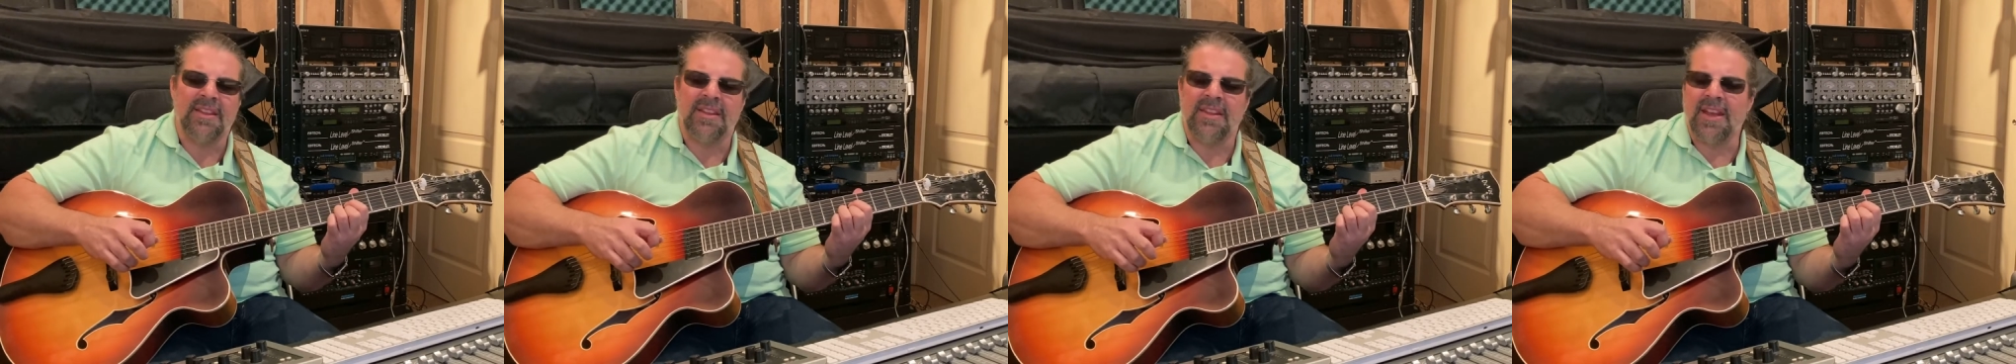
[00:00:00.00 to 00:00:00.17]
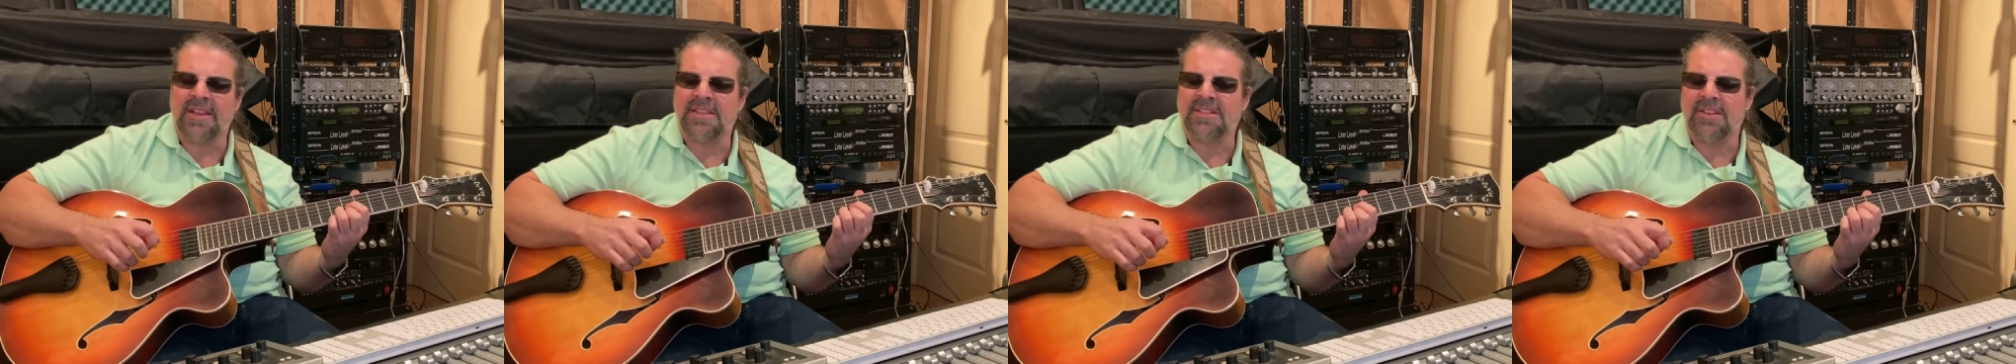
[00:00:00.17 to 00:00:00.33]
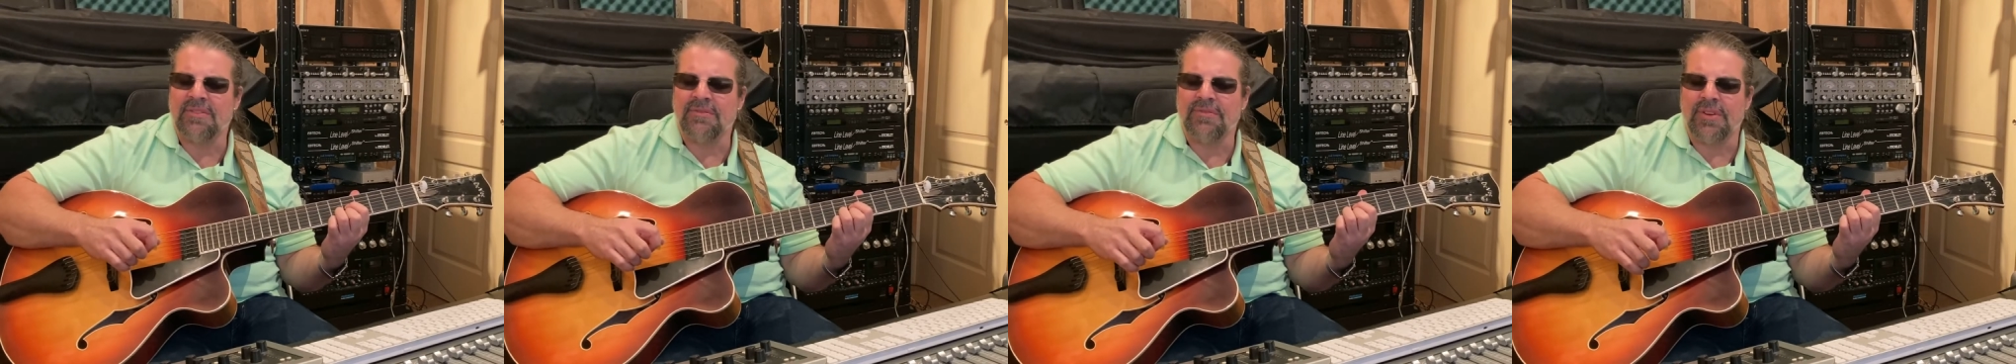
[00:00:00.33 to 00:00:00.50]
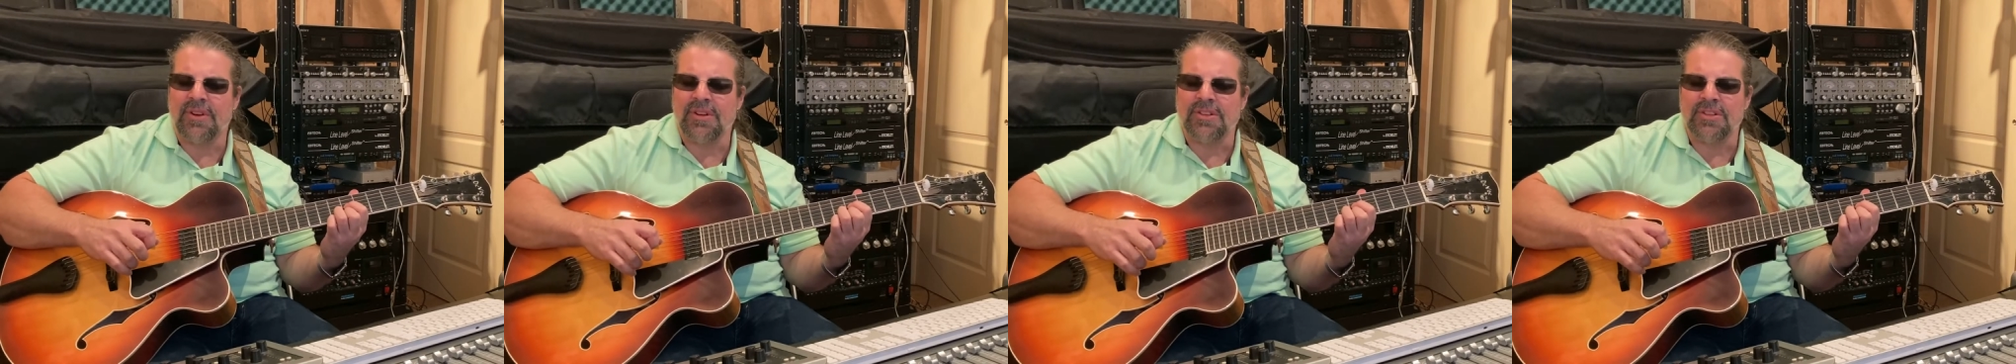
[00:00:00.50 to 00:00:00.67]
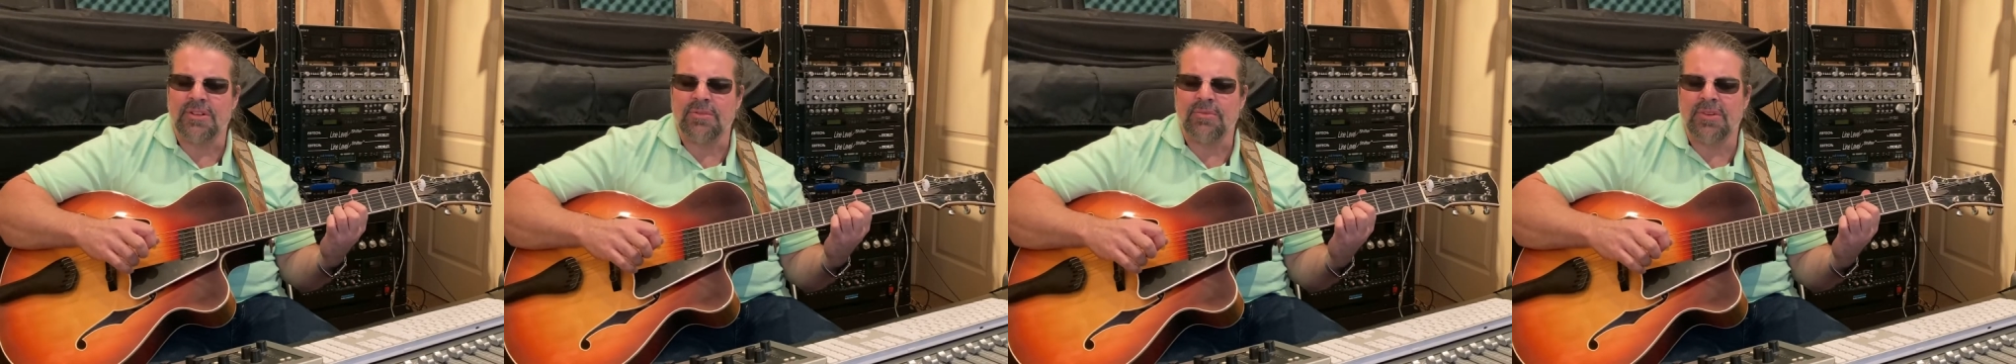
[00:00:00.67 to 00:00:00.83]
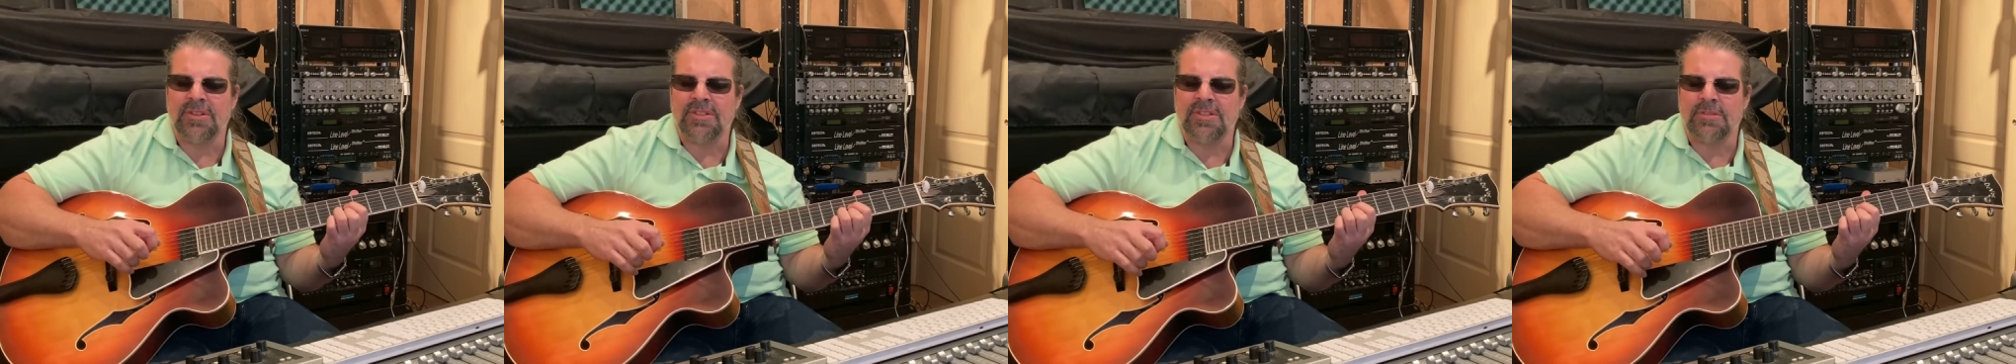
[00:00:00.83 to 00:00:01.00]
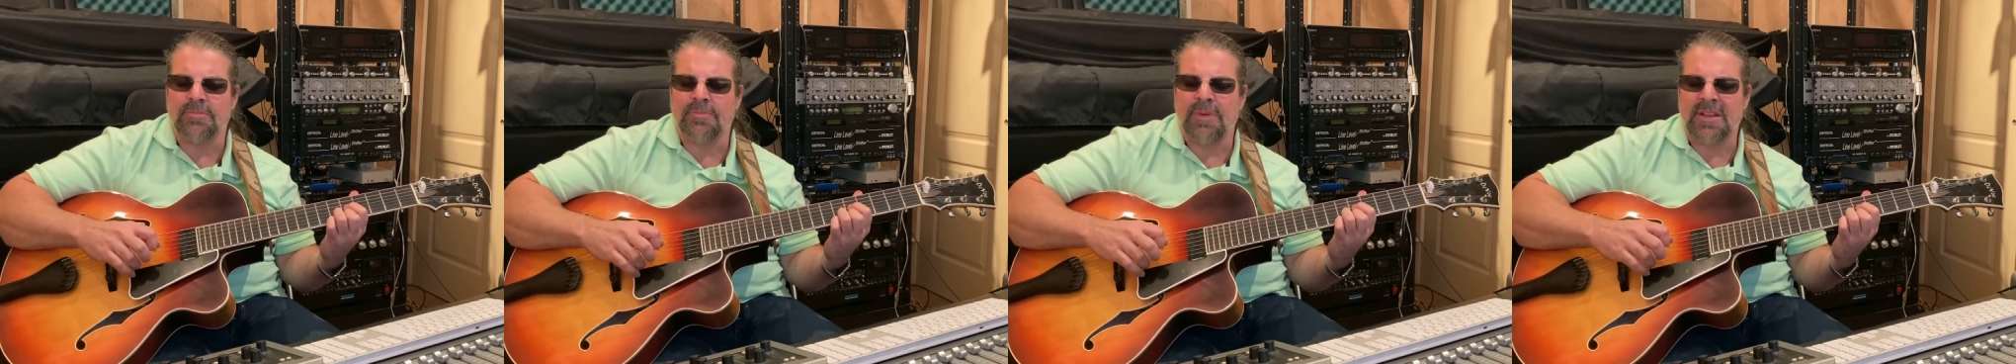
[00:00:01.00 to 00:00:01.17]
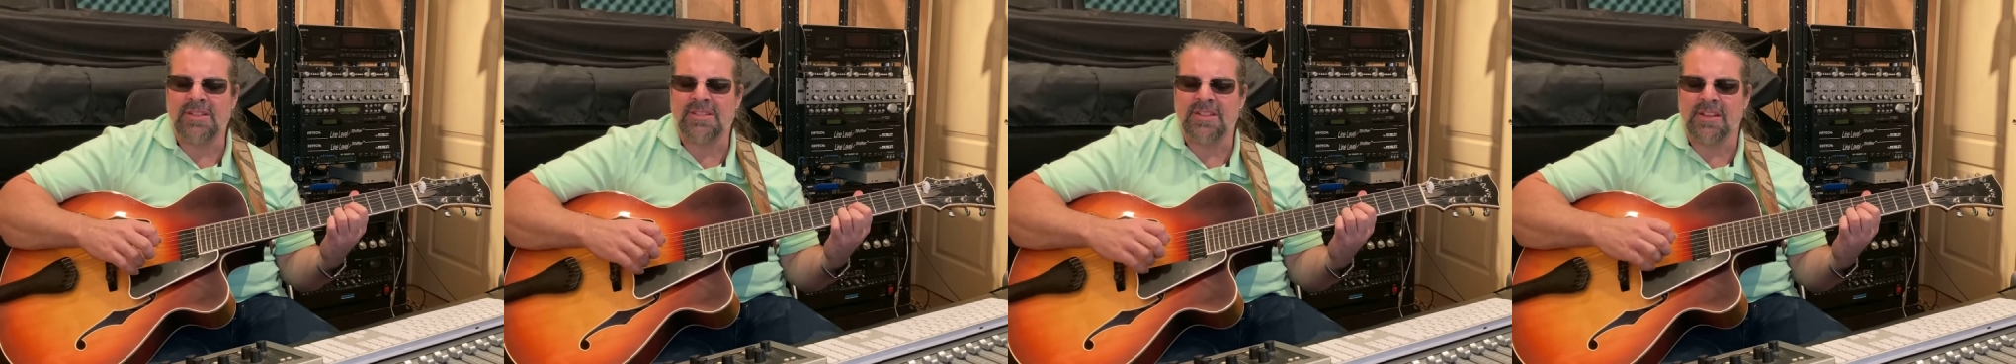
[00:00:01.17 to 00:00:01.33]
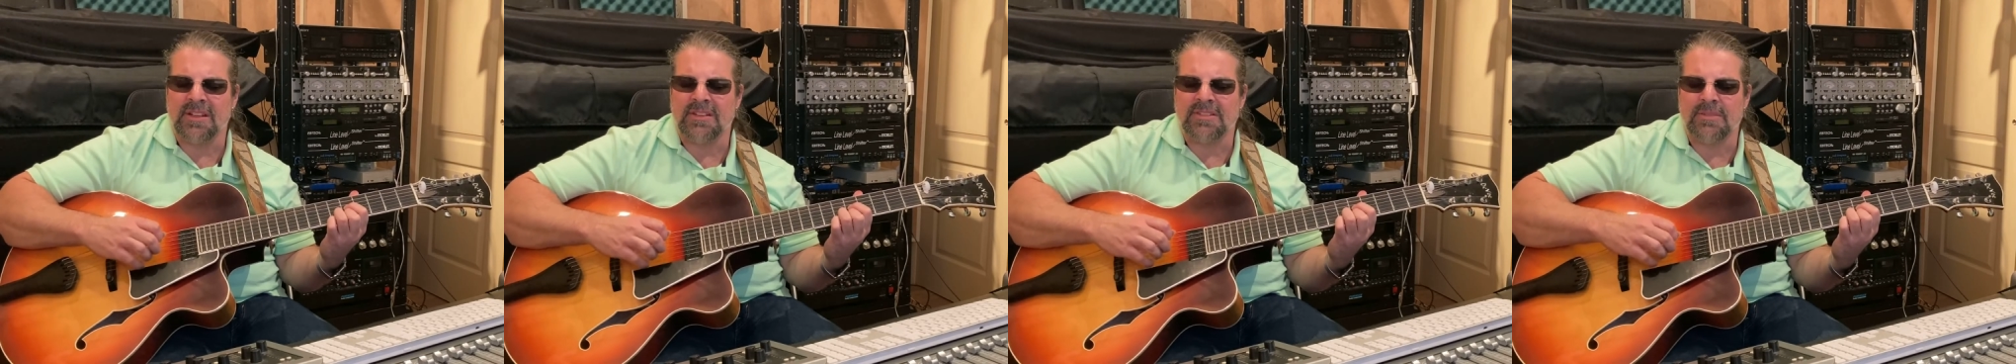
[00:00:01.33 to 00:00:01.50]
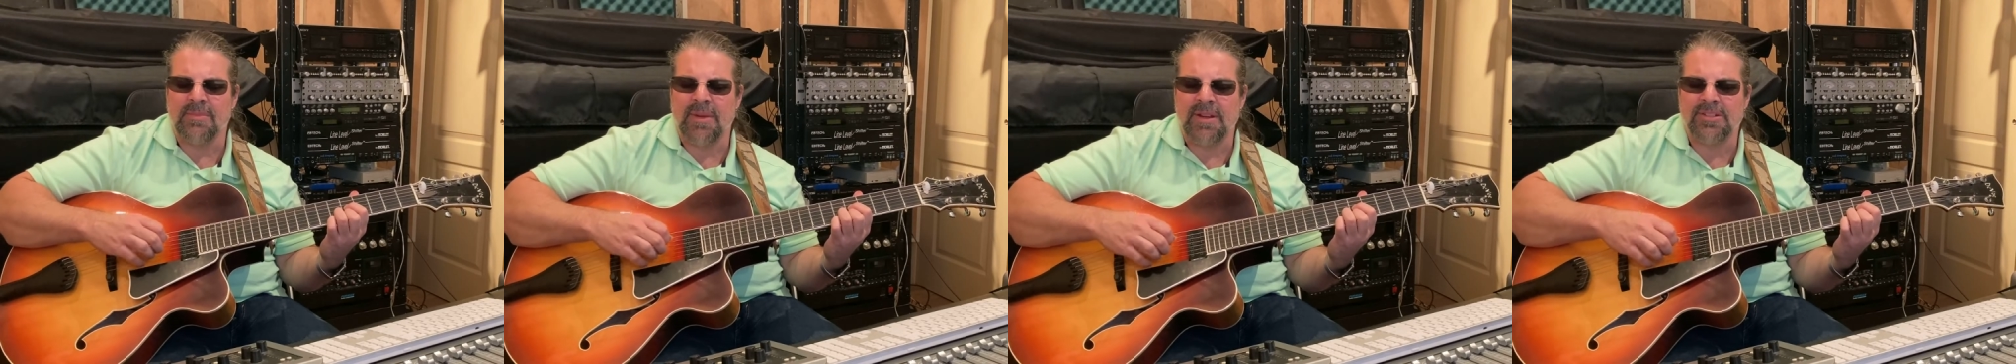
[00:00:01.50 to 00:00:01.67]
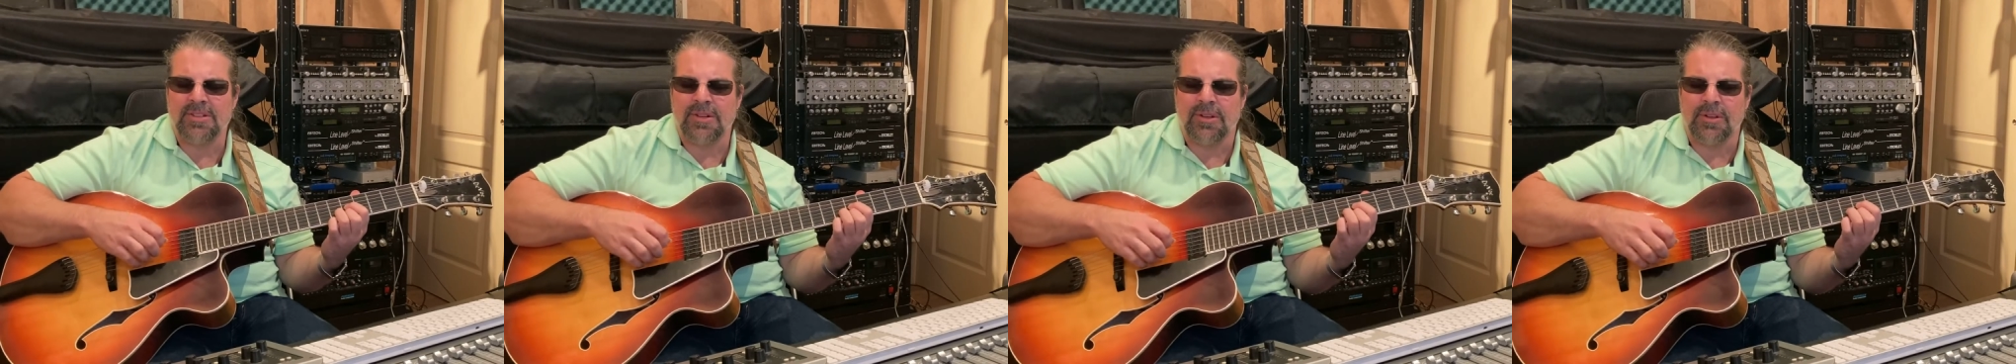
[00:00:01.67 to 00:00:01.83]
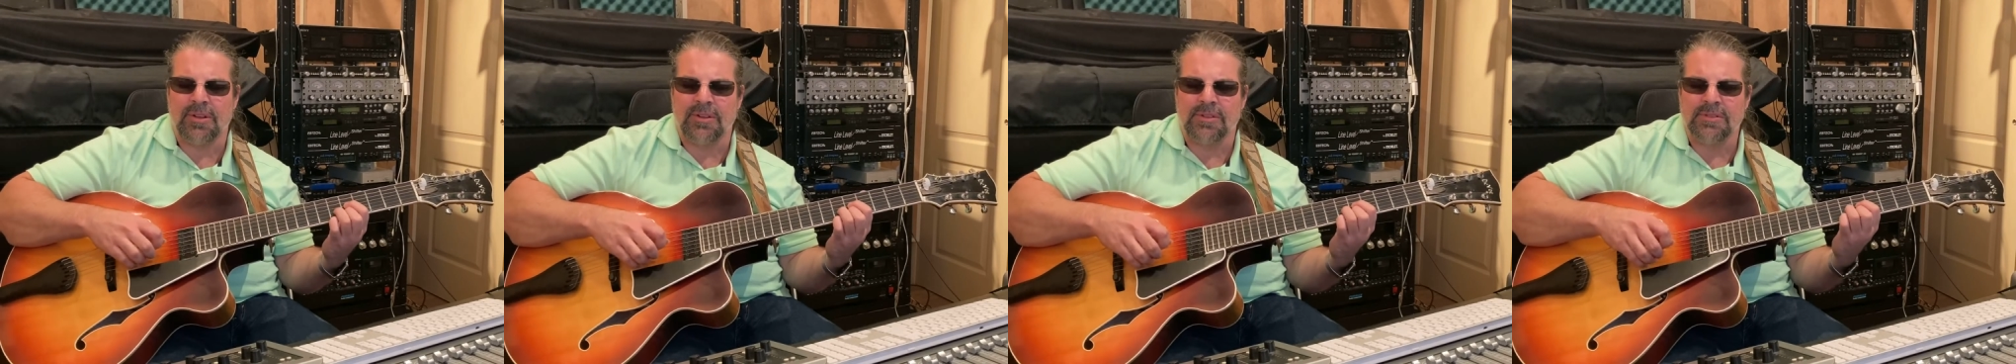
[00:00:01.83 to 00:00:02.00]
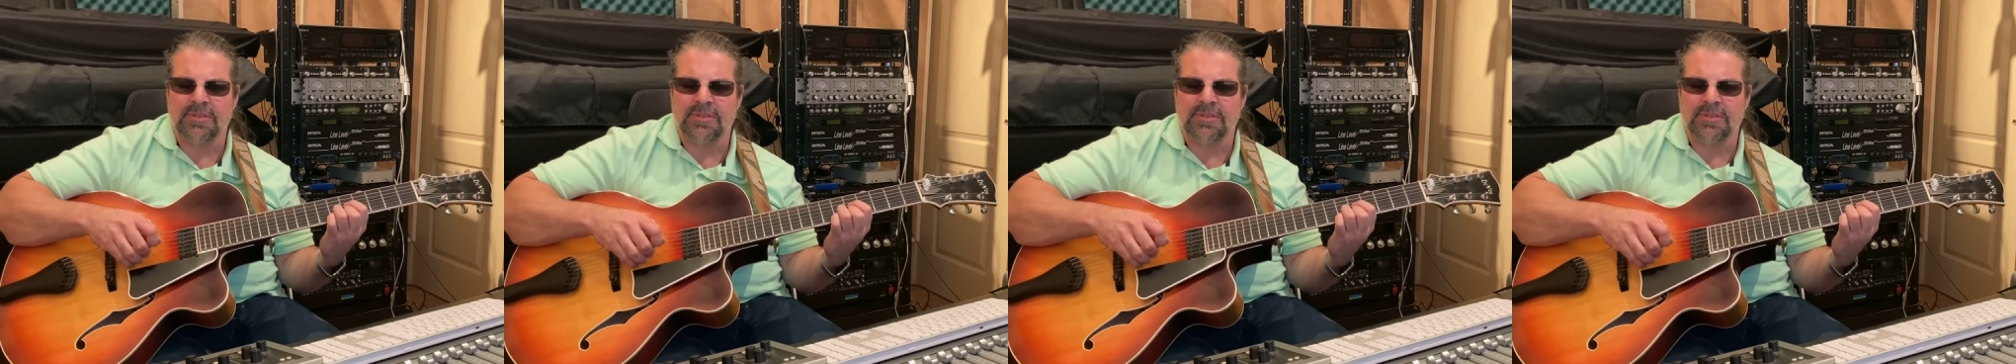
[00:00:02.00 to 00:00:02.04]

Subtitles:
the next inversion, which is basically symmetrical,